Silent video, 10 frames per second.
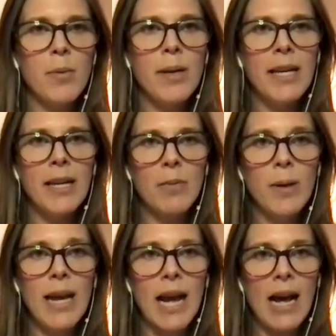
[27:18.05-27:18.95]
week and
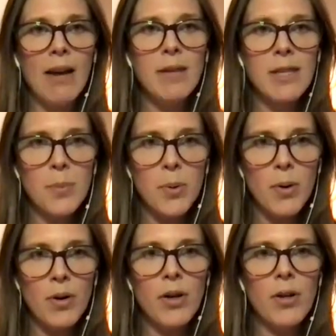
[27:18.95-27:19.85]
we have these
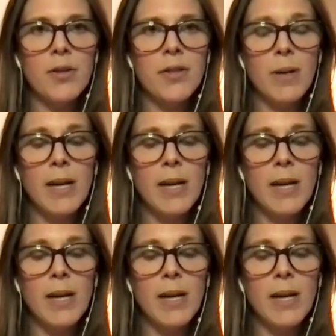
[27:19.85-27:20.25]
protocols and